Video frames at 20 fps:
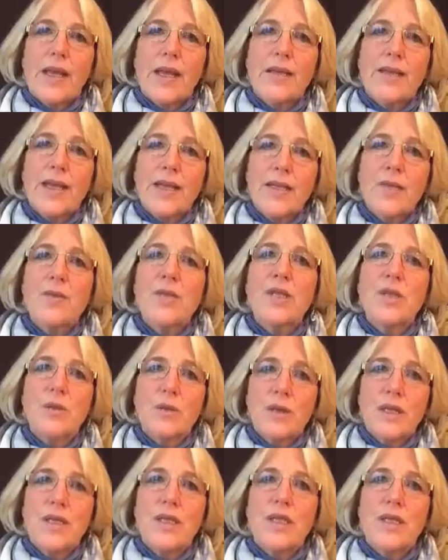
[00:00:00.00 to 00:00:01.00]
And that's what you
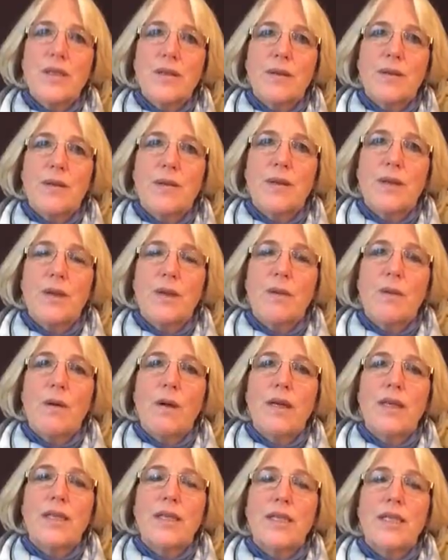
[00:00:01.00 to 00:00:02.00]
want to do. You
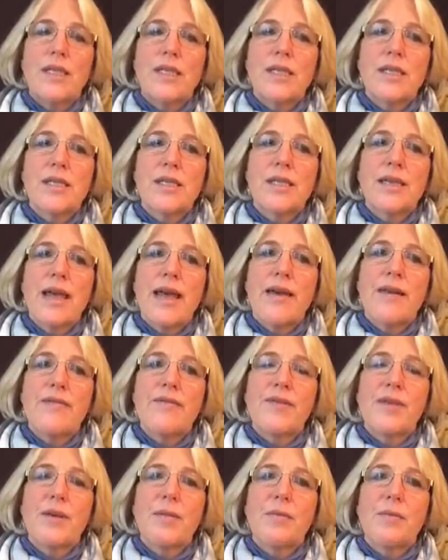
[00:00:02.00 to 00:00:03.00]
want to just have
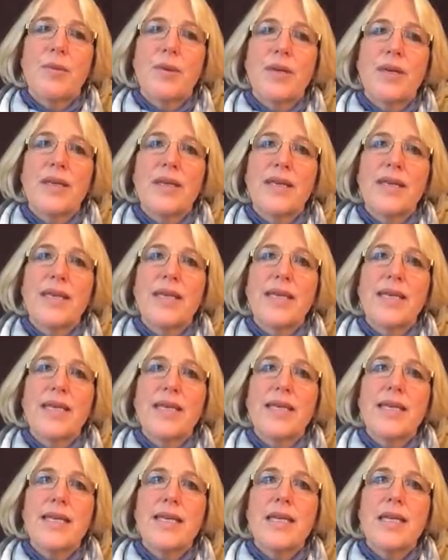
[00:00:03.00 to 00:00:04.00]
them breathe
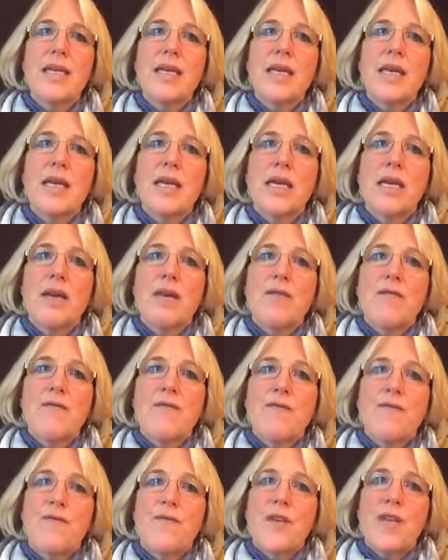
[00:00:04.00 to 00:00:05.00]
in,
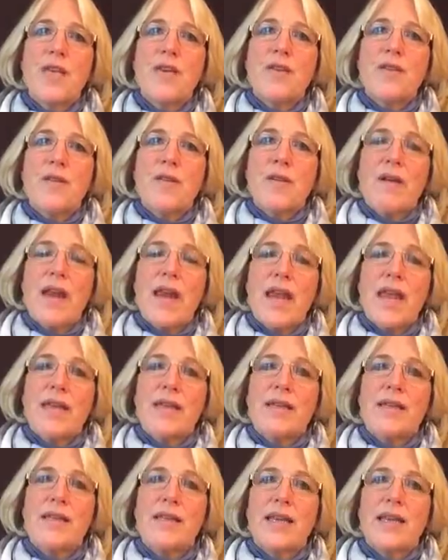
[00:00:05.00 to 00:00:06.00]
feel their
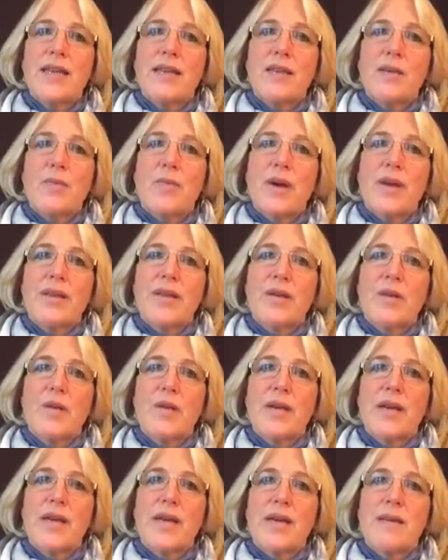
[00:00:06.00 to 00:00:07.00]
hand and their breath
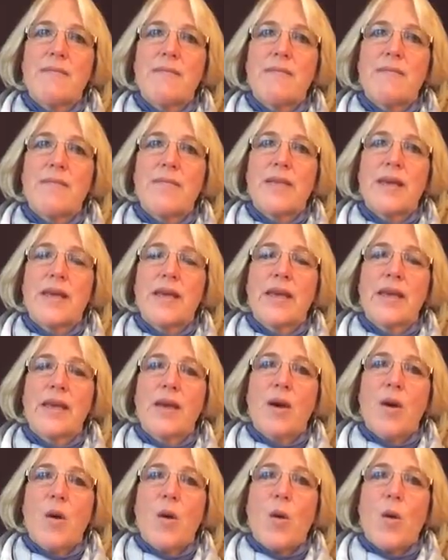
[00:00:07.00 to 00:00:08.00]
going in,
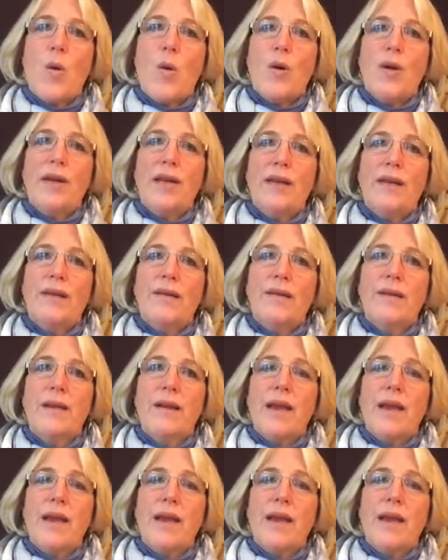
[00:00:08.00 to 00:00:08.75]
hold it,